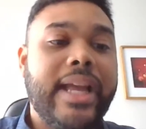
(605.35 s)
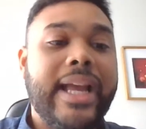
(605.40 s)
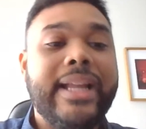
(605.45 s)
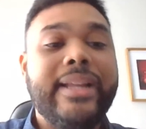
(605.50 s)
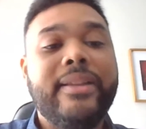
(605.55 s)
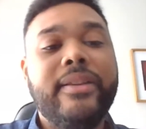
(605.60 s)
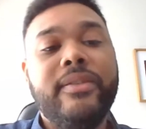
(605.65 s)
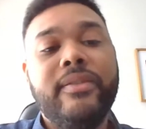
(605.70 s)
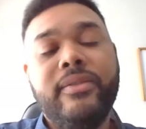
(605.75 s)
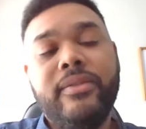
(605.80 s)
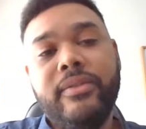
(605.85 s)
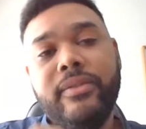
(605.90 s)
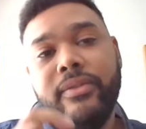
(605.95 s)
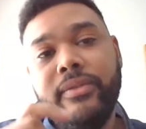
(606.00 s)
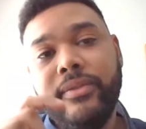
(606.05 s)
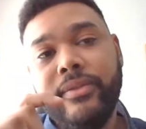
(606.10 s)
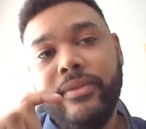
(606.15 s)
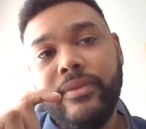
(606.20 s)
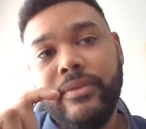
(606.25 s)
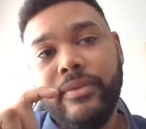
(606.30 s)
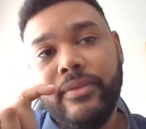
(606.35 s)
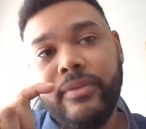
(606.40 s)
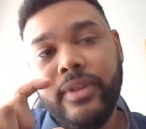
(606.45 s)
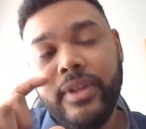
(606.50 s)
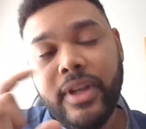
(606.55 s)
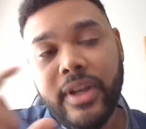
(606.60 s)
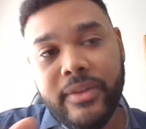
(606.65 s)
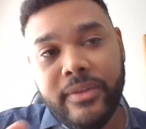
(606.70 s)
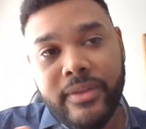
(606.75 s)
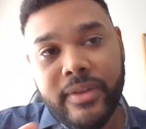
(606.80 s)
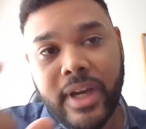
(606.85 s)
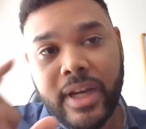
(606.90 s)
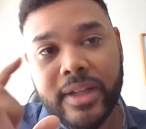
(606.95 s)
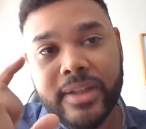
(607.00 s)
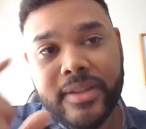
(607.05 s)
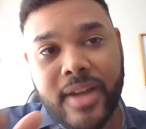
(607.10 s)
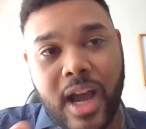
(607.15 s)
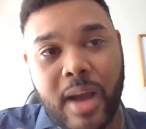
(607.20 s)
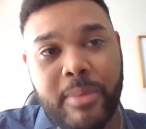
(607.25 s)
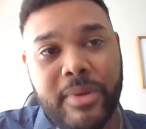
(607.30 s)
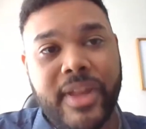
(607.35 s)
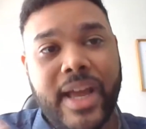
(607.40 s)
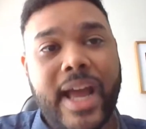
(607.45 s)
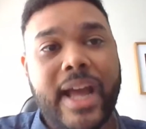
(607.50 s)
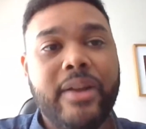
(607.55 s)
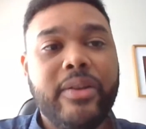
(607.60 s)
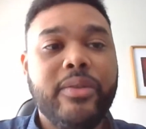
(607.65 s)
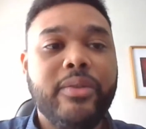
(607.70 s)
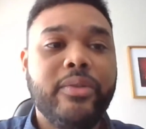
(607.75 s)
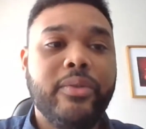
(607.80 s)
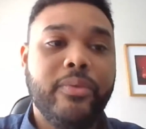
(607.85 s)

And the on top of that,